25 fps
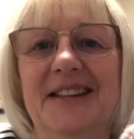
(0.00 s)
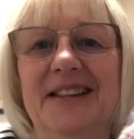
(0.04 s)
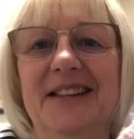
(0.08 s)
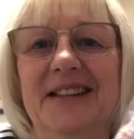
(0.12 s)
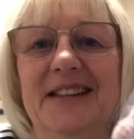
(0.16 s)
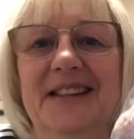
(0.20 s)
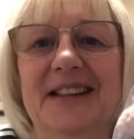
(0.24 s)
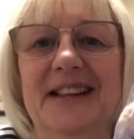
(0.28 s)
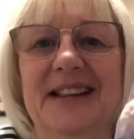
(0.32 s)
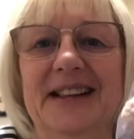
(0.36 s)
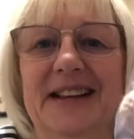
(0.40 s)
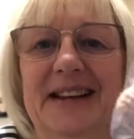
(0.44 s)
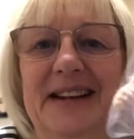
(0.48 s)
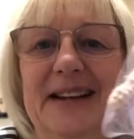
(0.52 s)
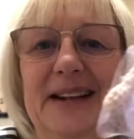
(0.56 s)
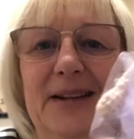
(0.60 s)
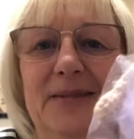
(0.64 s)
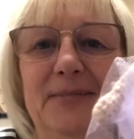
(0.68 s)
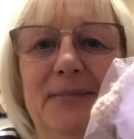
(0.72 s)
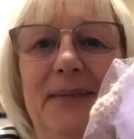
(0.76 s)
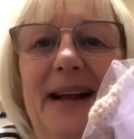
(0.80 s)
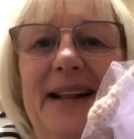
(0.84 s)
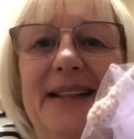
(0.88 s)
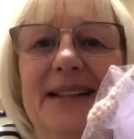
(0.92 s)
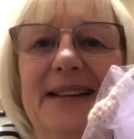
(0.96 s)
the little
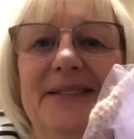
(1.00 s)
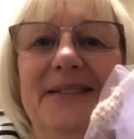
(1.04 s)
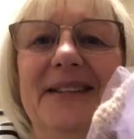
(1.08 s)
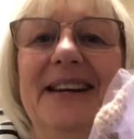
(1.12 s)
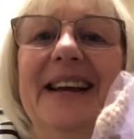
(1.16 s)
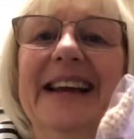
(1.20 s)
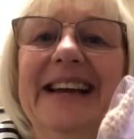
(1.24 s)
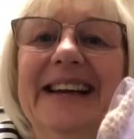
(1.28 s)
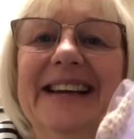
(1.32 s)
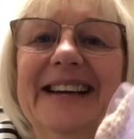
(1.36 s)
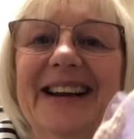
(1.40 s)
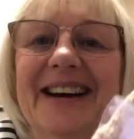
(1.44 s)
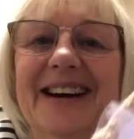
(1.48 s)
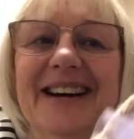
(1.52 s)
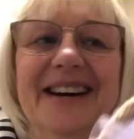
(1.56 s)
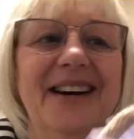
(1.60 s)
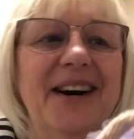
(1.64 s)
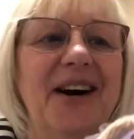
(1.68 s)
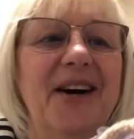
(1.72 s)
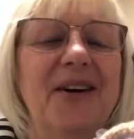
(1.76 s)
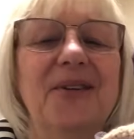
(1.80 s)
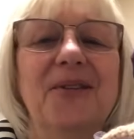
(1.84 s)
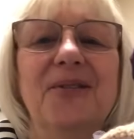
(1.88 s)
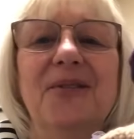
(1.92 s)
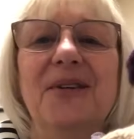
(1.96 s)
ballerina
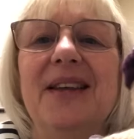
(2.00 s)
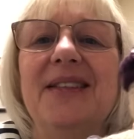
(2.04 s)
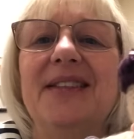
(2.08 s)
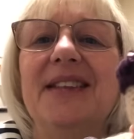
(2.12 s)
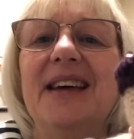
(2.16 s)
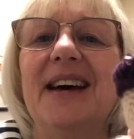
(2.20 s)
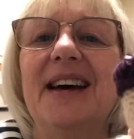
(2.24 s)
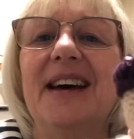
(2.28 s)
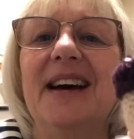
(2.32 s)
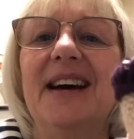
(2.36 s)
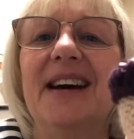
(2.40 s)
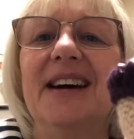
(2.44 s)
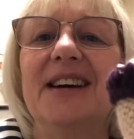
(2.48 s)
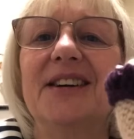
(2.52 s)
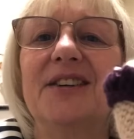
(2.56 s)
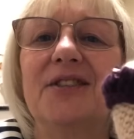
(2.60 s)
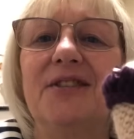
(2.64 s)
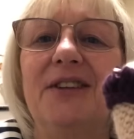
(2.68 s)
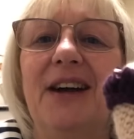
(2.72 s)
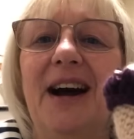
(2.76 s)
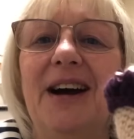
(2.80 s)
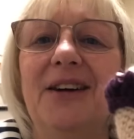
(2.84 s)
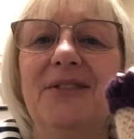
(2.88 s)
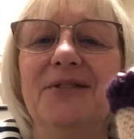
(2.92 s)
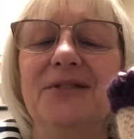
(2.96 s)
with a
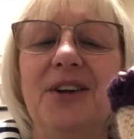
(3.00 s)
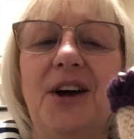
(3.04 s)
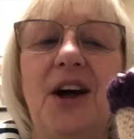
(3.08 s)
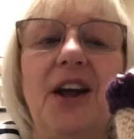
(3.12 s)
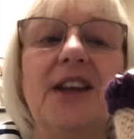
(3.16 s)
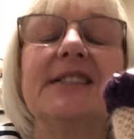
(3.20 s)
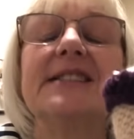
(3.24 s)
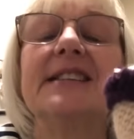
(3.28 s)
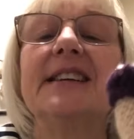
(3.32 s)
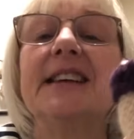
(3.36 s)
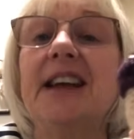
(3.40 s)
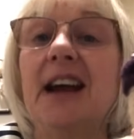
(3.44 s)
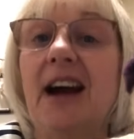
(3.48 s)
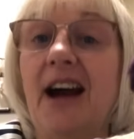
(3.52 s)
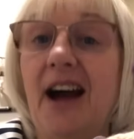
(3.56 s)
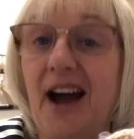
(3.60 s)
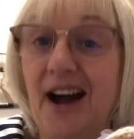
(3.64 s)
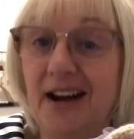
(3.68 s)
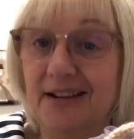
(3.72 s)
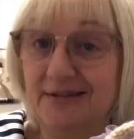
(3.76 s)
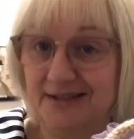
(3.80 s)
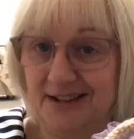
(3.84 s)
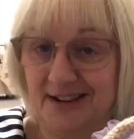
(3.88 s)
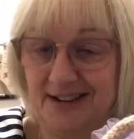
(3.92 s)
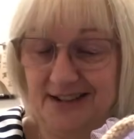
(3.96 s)
crown, a
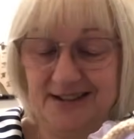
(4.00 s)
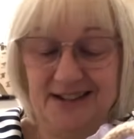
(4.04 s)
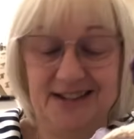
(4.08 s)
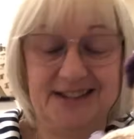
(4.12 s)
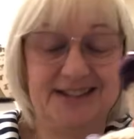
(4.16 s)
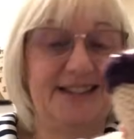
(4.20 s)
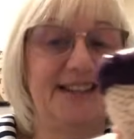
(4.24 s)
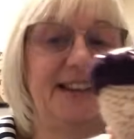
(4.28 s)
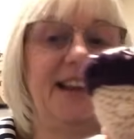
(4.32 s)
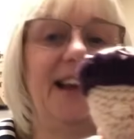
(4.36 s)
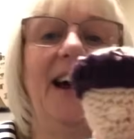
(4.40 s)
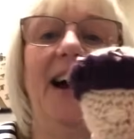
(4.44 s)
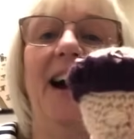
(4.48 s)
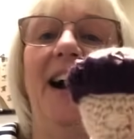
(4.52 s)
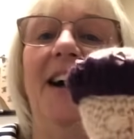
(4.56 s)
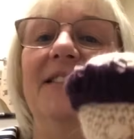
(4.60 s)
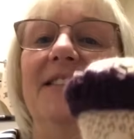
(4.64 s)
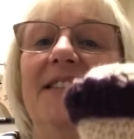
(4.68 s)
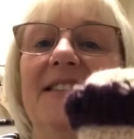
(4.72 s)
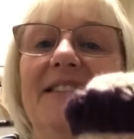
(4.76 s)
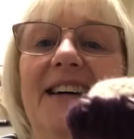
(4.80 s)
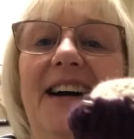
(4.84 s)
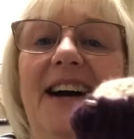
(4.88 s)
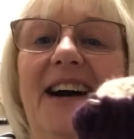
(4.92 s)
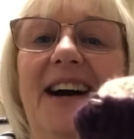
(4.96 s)
tiara
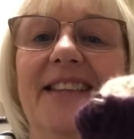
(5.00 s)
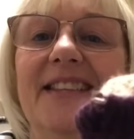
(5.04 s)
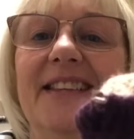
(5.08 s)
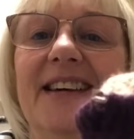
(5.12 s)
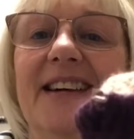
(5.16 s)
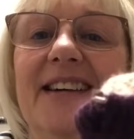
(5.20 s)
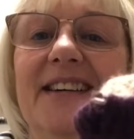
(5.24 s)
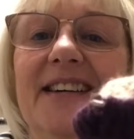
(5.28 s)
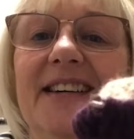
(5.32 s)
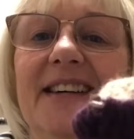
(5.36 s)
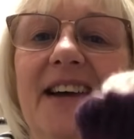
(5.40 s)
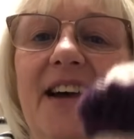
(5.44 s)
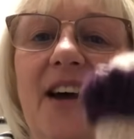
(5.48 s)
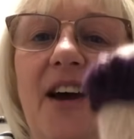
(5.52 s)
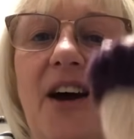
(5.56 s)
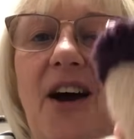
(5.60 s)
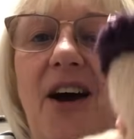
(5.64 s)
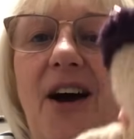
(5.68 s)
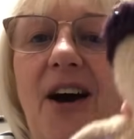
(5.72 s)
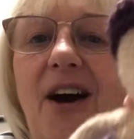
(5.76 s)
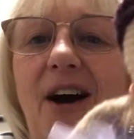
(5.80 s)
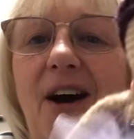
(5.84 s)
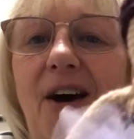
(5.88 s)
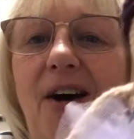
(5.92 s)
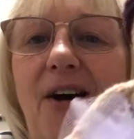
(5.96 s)
rather.
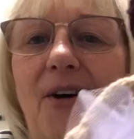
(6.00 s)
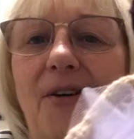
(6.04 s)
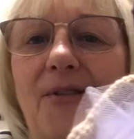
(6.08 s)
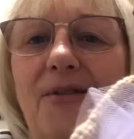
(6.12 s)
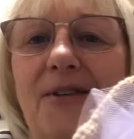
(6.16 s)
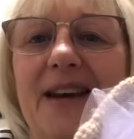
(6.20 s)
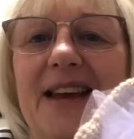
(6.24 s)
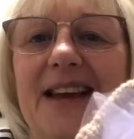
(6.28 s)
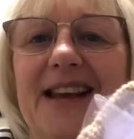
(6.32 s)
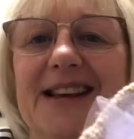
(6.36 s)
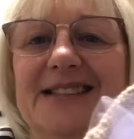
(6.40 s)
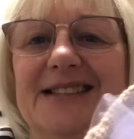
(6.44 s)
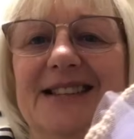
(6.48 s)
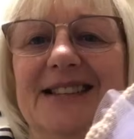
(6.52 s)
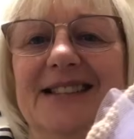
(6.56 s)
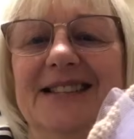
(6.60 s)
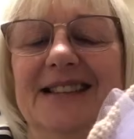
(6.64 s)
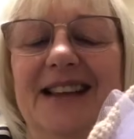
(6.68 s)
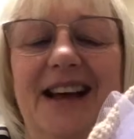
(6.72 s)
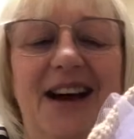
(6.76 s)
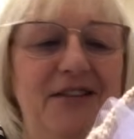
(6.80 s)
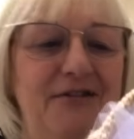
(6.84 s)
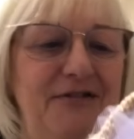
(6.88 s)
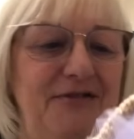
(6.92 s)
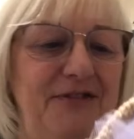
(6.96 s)
Oh, isn't
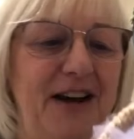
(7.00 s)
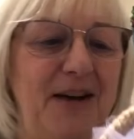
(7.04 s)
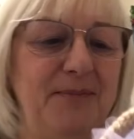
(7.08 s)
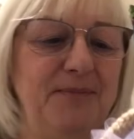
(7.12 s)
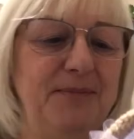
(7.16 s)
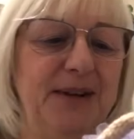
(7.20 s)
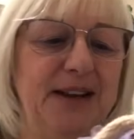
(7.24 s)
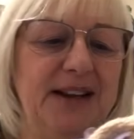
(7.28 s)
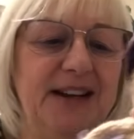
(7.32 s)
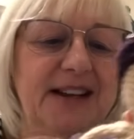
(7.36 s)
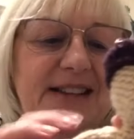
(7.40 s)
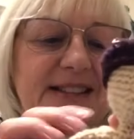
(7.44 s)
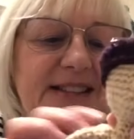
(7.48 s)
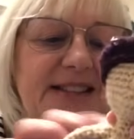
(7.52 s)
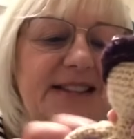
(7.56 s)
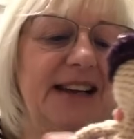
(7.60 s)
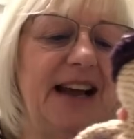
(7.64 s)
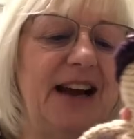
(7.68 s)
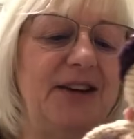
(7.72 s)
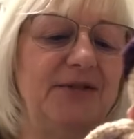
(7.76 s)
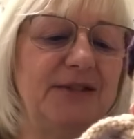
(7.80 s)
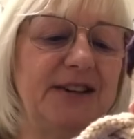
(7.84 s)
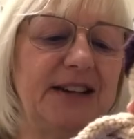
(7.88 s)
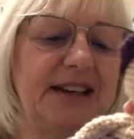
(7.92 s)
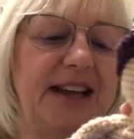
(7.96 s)
that fabulous?
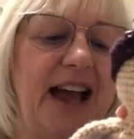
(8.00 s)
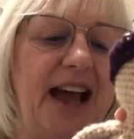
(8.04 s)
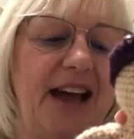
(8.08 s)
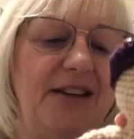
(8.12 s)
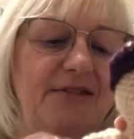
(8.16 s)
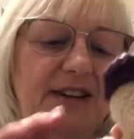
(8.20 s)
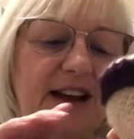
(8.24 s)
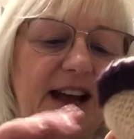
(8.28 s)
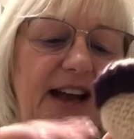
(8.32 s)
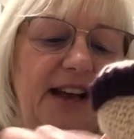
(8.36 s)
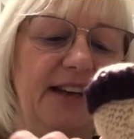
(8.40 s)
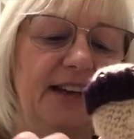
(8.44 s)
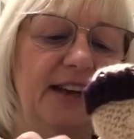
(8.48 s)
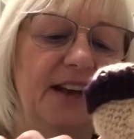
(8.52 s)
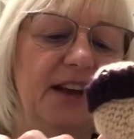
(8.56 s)
Now, Kerry,